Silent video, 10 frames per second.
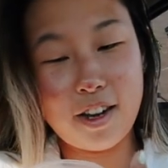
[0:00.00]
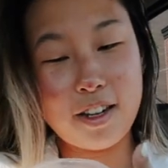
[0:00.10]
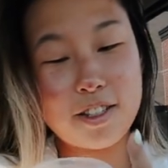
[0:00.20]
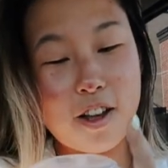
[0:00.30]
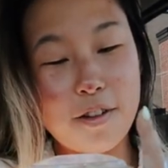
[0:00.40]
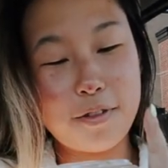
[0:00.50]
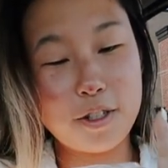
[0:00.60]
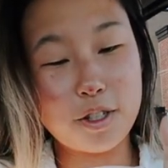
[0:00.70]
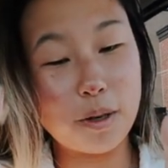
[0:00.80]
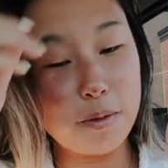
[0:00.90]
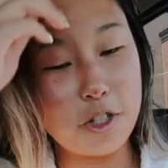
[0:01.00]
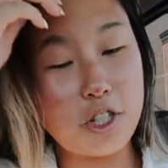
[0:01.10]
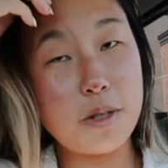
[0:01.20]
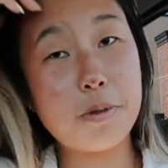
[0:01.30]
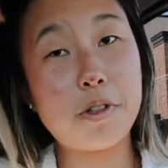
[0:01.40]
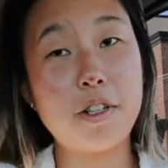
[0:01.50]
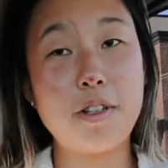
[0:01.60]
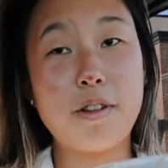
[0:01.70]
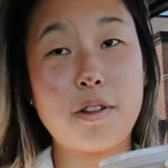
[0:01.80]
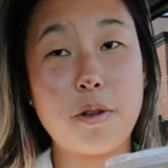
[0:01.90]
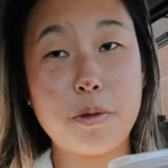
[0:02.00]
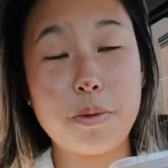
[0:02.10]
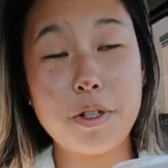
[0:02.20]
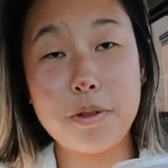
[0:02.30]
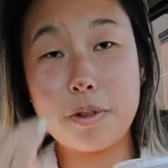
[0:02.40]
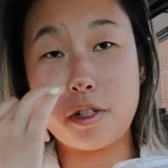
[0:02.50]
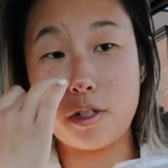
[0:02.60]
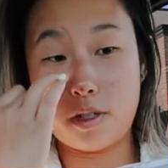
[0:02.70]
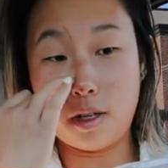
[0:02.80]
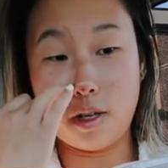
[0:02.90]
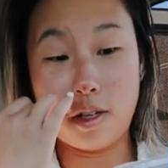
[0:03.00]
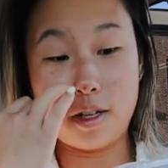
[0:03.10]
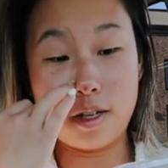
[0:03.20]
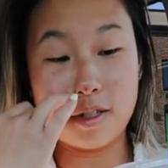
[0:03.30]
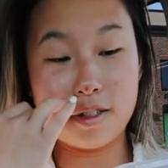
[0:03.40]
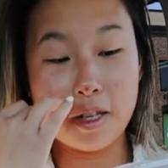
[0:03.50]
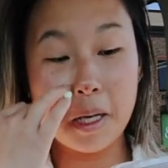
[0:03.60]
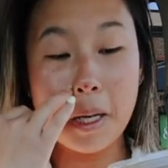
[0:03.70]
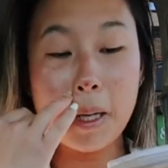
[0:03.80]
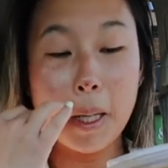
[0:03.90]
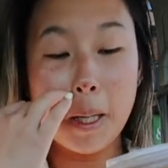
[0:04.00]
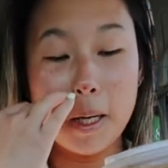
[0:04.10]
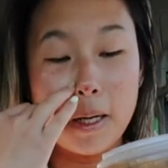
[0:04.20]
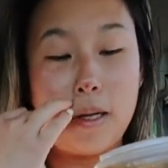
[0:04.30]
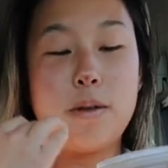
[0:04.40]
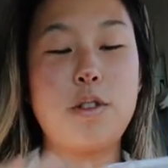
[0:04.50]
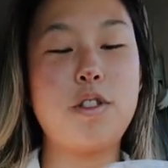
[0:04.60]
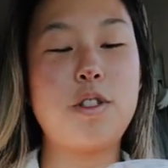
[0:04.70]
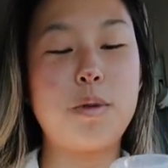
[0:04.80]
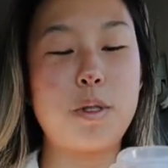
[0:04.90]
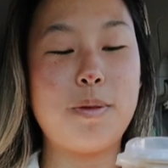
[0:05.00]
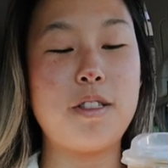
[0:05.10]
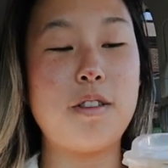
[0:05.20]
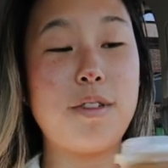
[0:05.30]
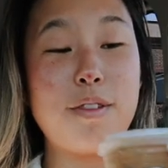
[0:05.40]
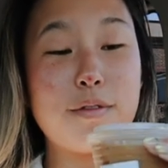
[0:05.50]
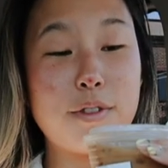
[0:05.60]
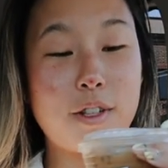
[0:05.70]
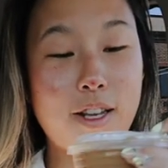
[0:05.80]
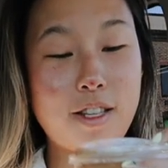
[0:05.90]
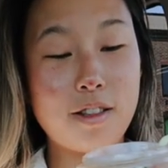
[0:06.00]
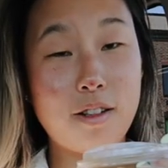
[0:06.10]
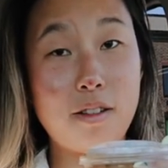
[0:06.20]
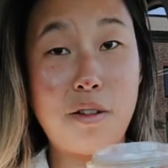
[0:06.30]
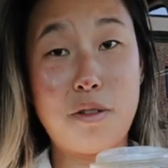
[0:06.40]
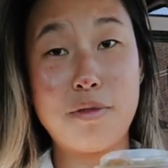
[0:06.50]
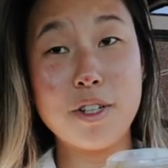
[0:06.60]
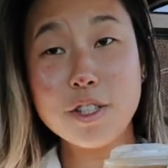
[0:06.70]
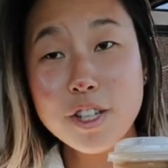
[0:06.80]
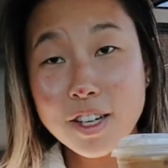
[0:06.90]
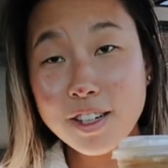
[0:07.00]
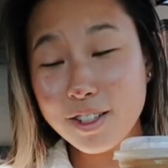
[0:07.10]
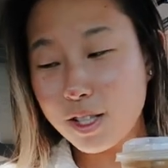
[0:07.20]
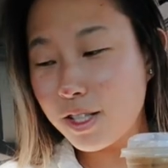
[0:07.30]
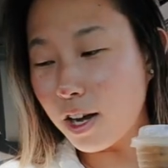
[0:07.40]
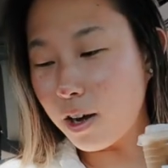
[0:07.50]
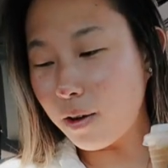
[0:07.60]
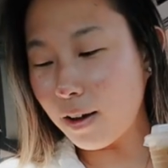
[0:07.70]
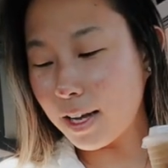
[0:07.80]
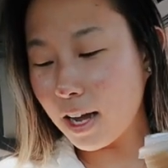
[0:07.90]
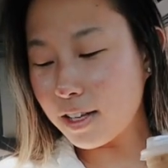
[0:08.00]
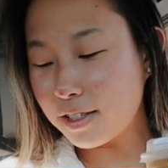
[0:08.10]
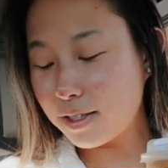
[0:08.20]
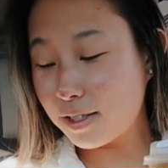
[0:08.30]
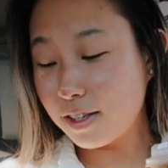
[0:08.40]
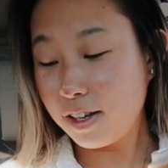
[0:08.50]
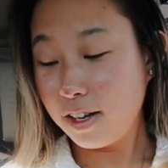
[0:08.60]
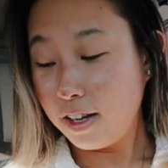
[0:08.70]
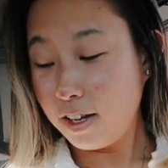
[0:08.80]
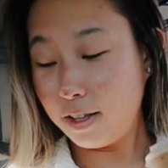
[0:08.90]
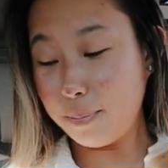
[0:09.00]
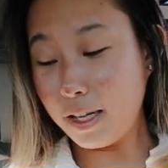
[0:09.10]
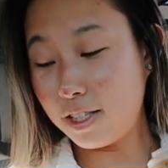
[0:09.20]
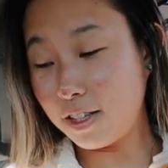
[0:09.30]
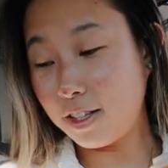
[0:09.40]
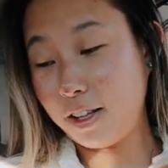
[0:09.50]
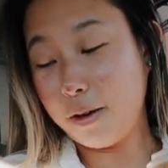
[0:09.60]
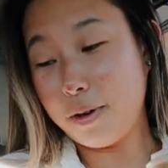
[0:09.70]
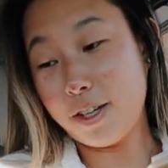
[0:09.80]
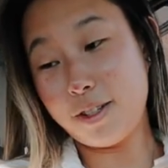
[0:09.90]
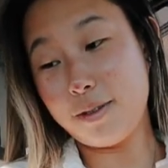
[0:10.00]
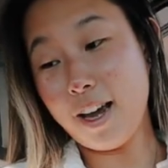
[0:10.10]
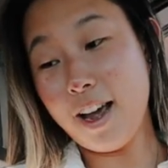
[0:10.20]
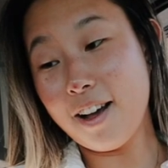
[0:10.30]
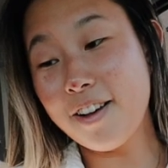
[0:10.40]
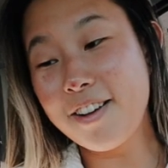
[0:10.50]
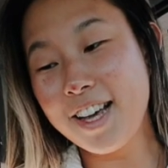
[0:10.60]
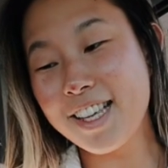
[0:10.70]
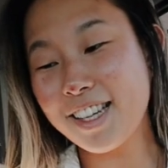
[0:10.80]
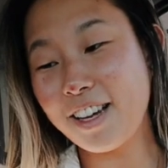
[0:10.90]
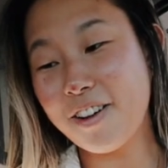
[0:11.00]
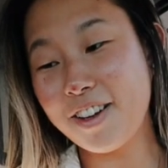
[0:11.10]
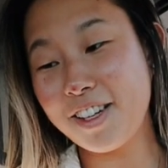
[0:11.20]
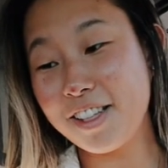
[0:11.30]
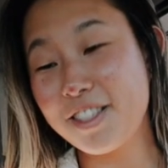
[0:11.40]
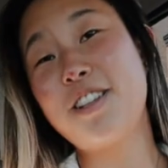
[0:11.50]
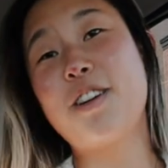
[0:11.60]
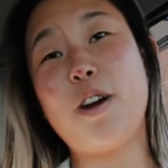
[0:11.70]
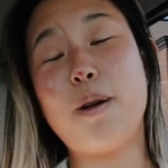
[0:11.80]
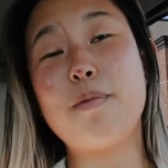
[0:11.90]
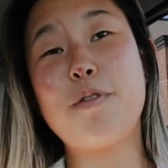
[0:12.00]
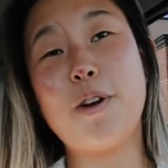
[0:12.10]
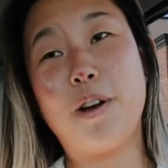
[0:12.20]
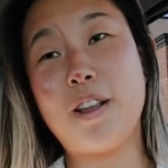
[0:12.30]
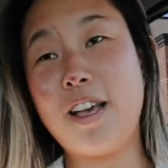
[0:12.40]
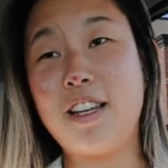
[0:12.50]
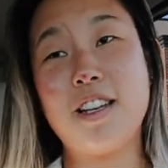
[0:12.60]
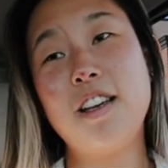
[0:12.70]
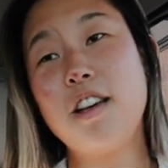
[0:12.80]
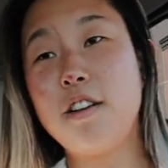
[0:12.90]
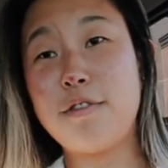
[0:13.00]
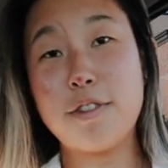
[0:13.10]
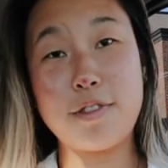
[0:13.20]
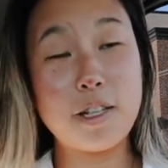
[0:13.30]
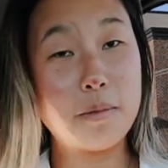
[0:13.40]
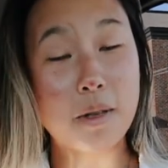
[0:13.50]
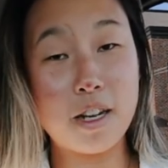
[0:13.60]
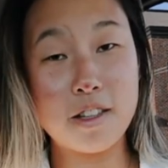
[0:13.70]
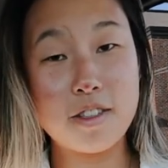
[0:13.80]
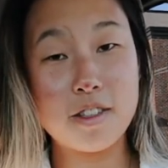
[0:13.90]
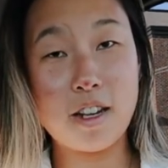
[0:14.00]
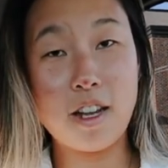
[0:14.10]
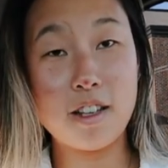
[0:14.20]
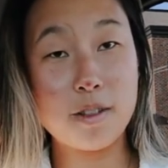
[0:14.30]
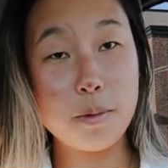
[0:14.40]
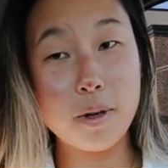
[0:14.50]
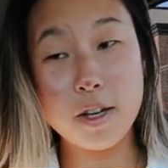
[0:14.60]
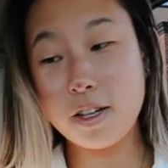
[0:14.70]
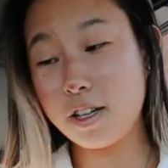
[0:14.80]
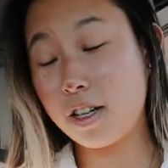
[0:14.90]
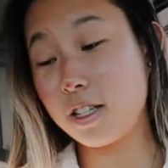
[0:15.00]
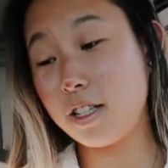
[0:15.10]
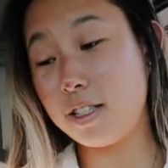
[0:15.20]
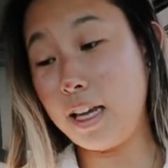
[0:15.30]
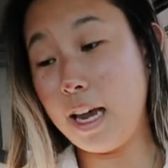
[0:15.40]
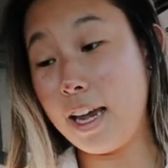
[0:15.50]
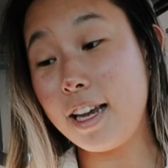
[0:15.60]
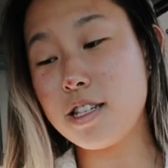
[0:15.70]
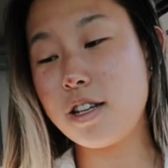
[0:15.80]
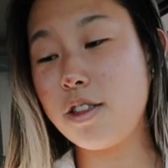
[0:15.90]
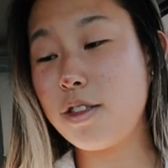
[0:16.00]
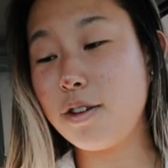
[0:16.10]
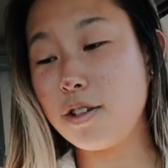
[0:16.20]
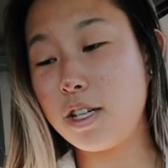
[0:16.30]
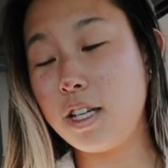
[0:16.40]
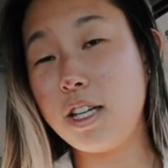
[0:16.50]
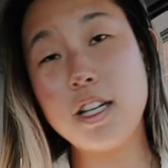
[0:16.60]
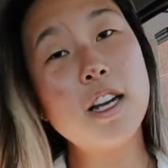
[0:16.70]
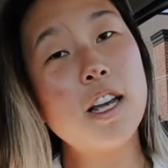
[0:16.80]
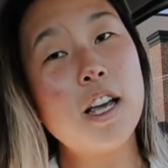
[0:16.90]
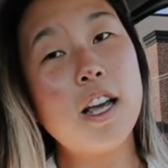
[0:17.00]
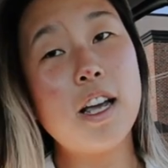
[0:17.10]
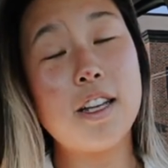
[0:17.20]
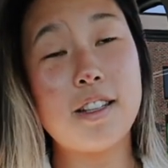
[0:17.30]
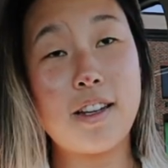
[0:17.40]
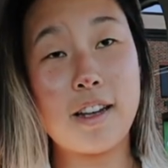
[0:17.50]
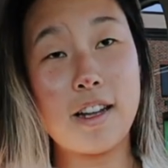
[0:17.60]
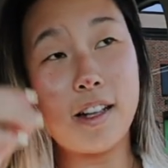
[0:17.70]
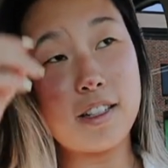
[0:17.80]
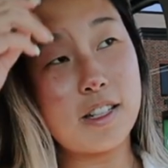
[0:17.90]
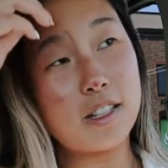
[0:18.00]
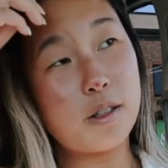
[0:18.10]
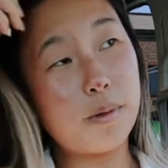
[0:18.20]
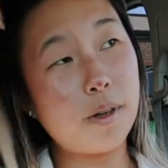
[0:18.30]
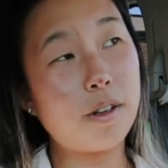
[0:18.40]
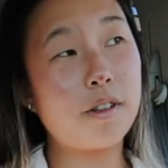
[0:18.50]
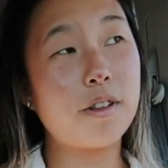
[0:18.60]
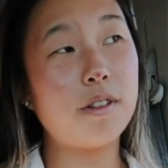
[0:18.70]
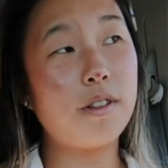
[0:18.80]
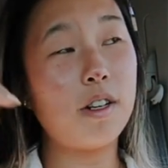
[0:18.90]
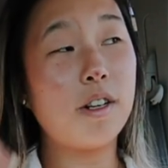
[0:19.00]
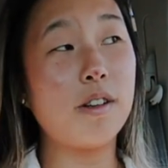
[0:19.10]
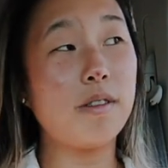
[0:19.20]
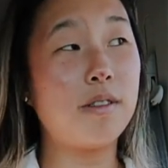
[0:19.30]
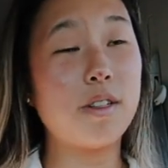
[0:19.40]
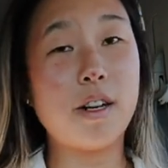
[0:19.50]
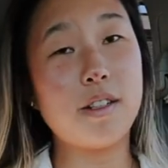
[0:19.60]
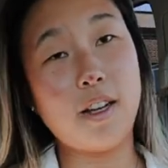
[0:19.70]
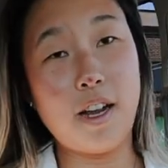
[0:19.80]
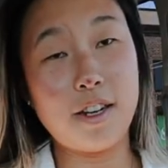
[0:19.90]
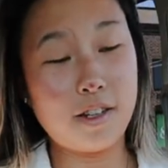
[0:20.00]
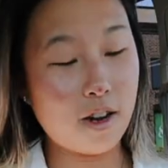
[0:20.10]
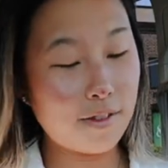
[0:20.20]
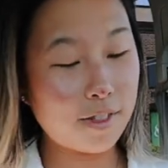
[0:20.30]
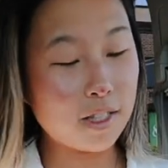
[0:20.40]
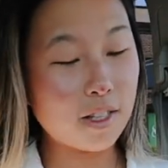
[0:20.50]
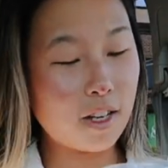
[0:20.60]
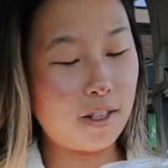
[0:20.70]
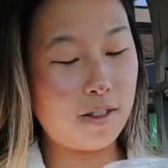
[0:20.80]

Iced coffee is so much cheaper than cold brew, which is good because that was just so expensive even for like the little version. So I guess basically, what I do now is I go on Instagram for like 15 minutes and then I head to work because it's 8:13 and like I like to get to work, you know, around 9 obviously.